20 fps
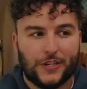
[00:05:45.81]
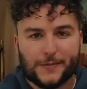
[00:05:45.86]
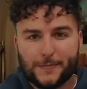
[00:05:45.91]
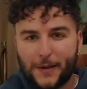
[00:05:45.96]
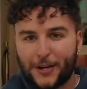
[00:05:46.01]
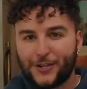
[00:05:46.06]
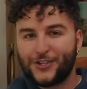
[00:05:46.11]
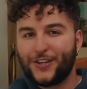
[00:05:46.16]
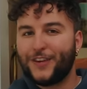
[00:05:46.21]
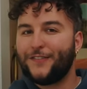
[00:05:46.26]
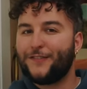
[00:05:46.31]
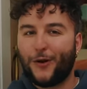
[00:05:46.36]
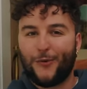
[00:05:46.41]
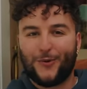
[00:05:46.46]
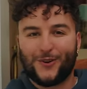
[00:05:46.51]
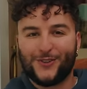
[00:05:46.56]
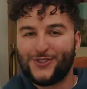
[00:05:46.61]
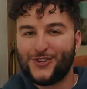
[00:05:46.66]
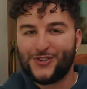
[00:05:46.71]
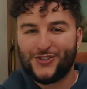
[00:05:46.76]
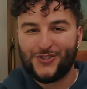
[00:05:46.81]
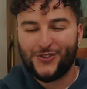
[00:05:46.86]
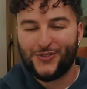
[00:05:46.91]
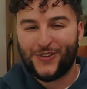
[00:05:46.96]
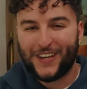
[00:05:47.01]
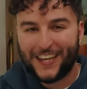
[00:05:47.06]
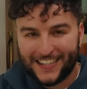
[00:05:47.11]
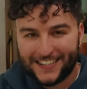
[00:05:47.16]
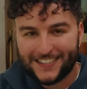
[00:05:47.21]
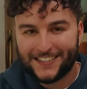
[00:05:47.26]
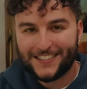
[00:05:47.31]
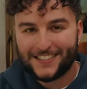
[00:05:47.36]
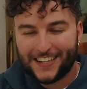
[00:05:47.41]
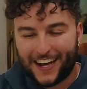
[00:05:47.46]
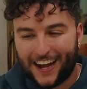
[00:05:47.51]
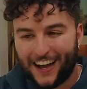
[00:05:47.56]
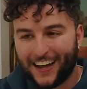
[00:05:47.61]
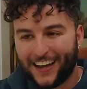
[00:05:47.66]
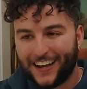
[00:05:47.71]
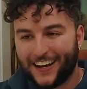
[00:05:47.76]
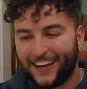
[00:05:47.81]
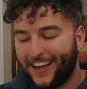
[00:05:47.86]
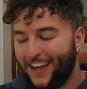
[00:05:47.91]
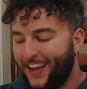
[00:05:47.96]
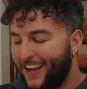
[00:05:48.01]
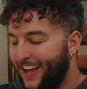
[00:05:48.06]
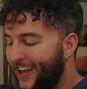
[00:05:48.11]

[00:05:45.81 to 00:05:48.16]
especially if I wanted to shoot inside.